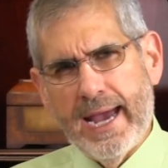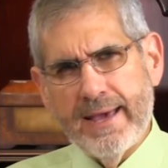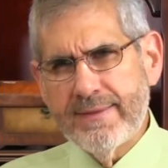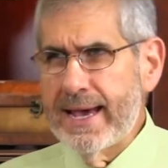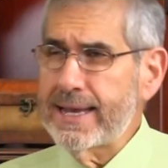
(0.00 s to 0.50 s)

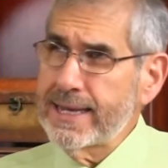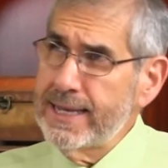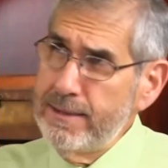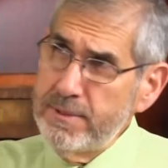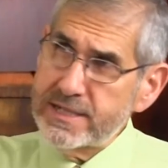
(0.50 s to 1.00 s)
And that
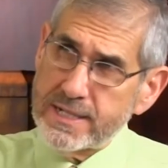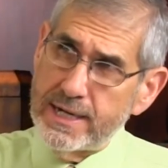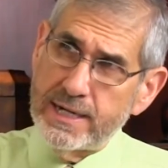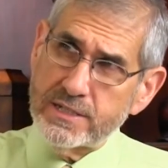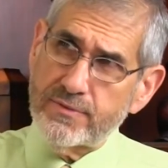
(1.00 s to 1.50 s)
limits
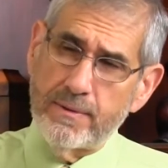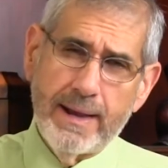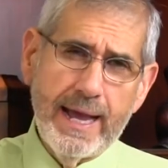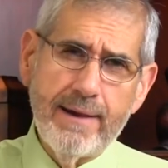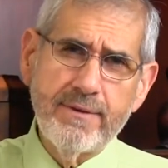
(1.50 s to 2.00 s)
us from
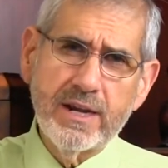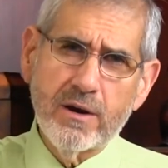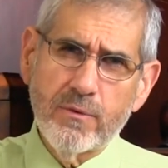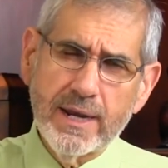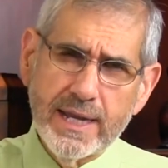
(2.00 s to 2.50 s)
having a
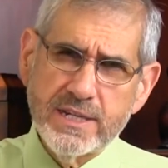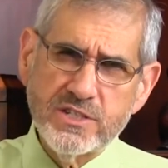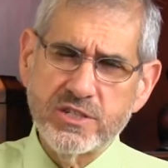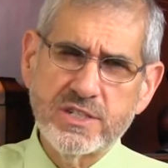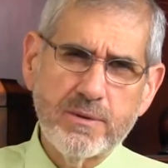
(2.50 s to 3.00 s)

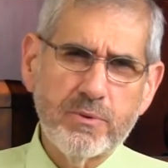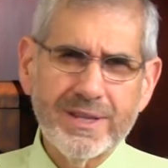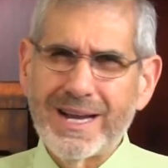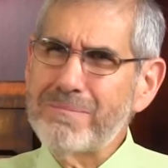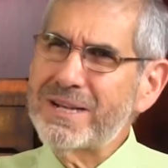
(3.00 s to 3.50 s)
relationship with
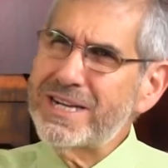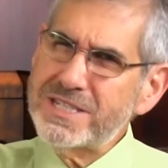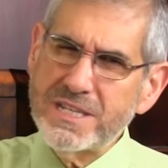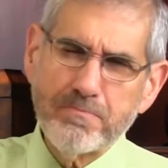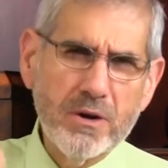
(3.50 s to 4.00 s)
God because
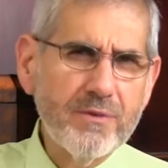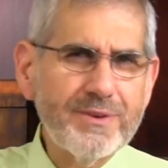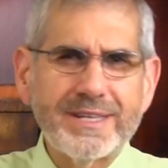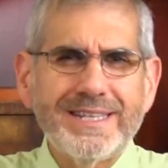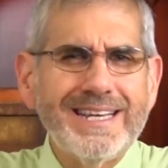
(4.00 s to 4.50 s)
He's
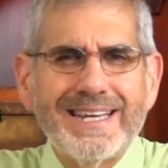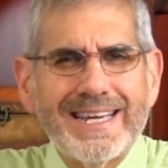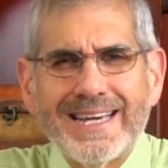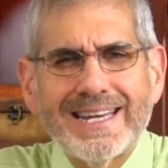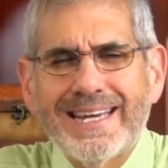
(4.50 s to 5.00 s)
perfect and He
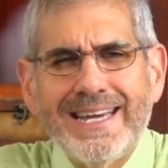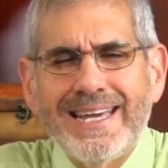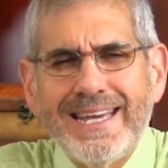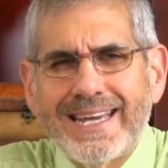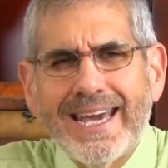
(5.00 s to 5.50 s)
can't,
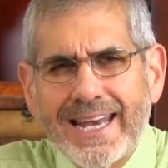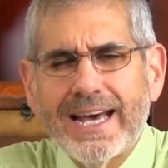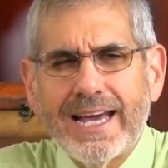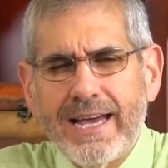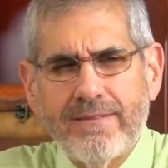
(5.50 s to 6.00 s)
He
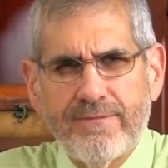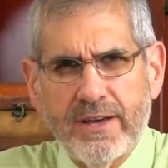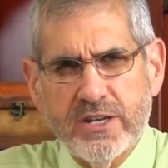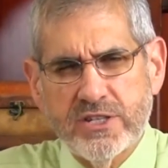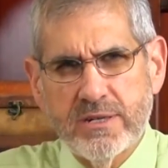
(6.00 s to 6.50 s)
cannot have
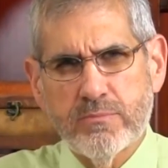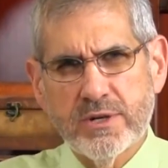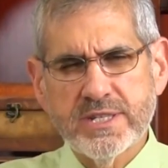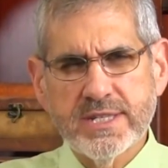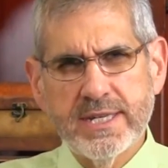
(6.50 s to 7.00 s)
fellowship
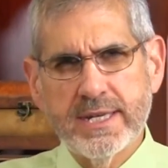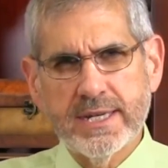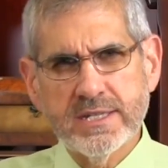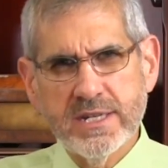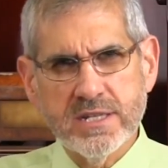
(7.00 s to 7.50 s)
where sin
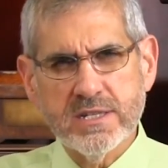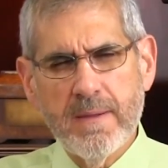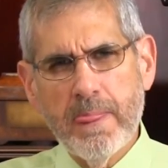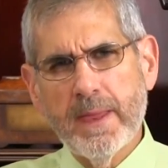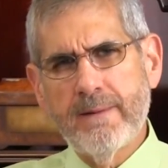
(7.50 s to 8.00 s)
exists.
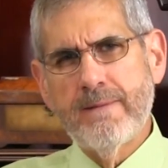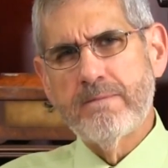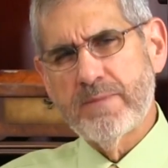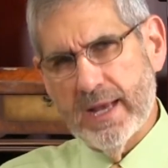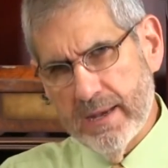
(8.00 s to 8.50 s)

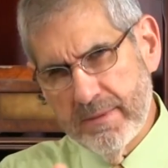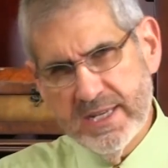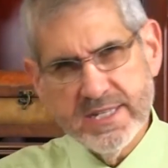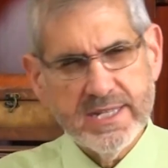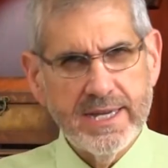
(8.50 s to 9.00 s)
Now, let me
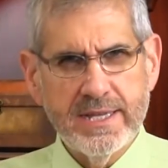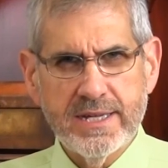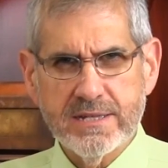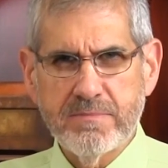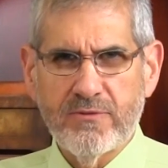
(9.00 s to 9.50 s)
just say
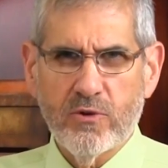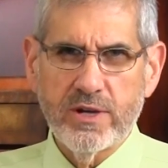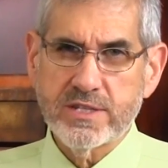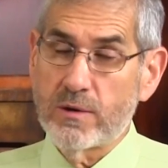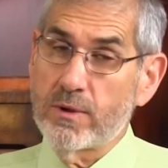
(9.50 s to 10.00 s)
this before
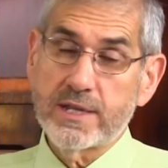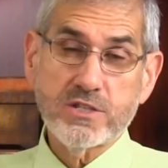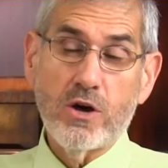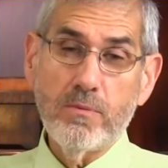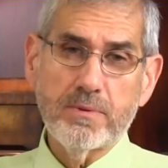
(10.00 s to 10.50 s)
you say, well, it's
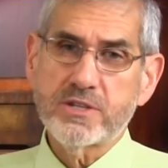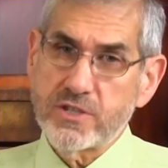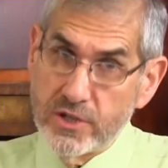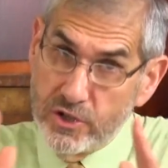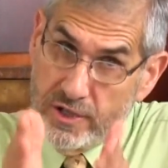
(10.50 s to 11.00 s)
hopeless.
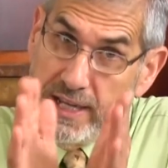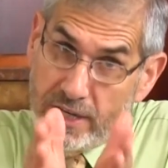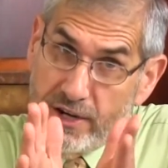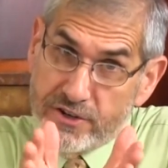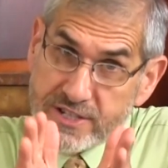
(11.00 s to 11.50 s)
You need
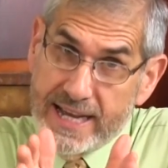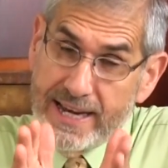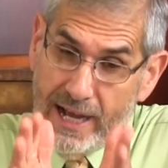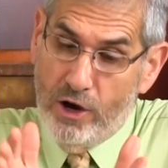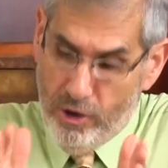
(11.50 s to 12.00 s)
to understand
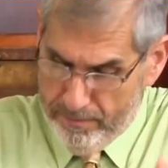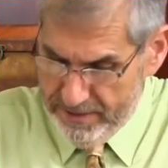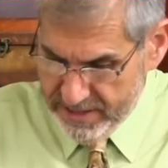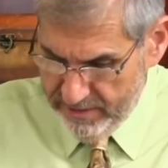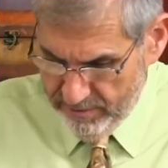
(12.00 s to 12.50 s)
how
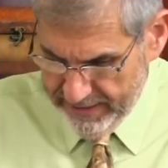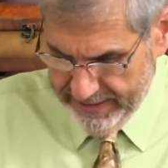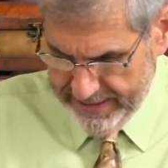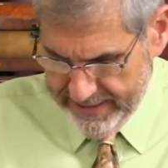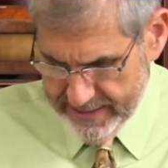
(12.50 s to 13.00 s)
hopeless it
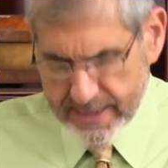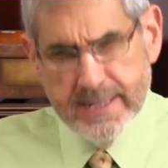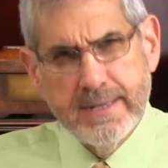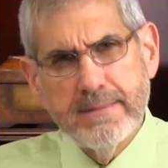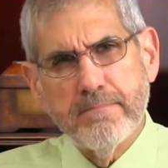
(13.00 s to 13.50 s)
really is,
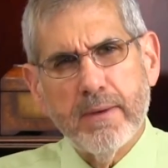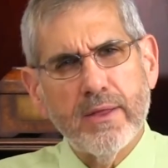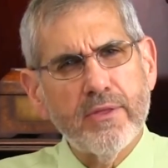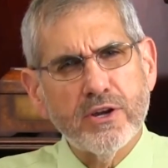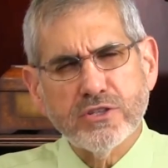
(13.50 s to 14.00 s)

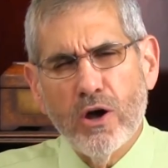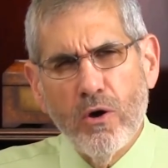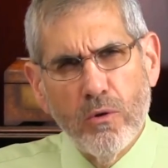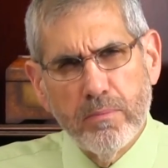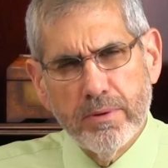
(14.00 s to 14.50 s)
but there's
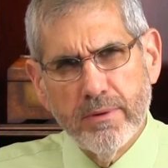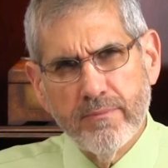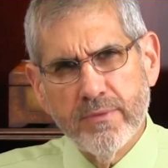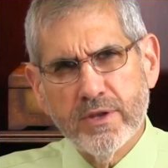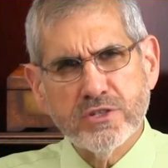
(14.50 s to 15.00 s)
hope.
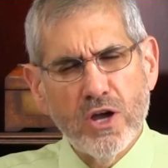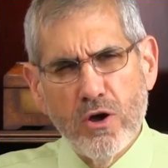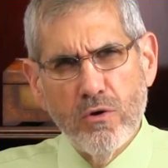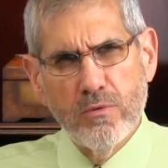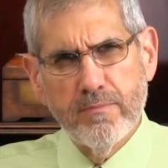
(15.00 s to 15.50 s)
There's
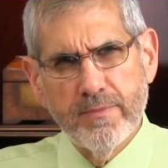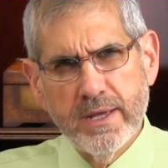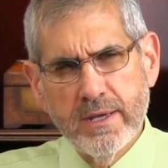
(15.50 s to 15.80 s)
hope.